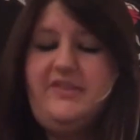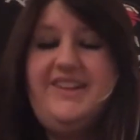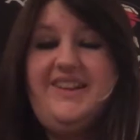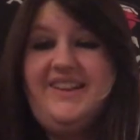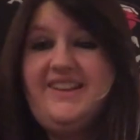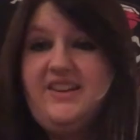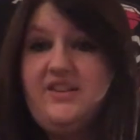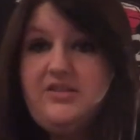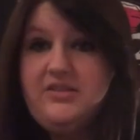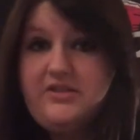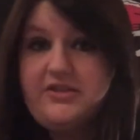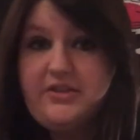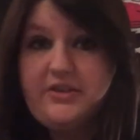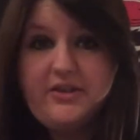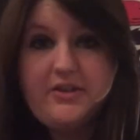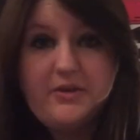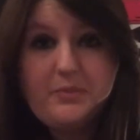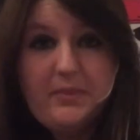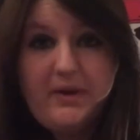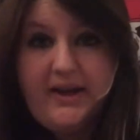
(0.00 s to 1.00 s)
And I also
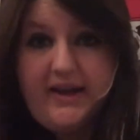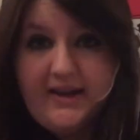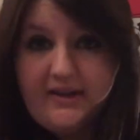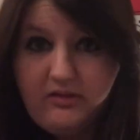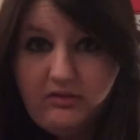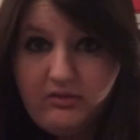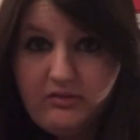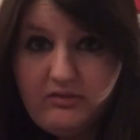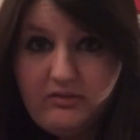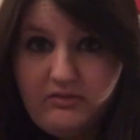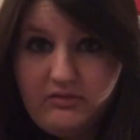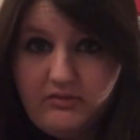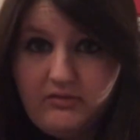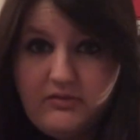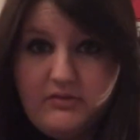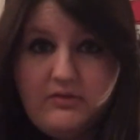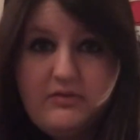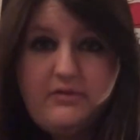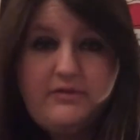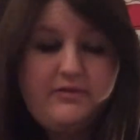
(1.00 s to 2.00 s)
got the pen
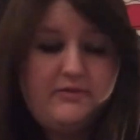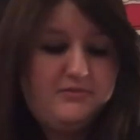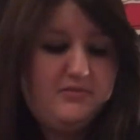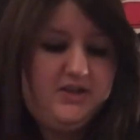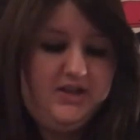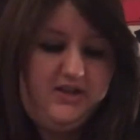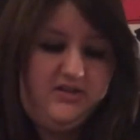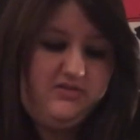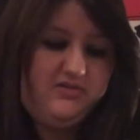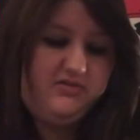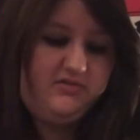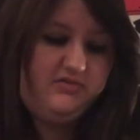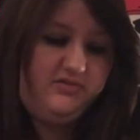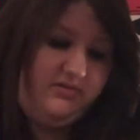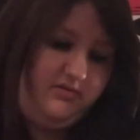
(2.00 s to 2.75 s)
from Nat,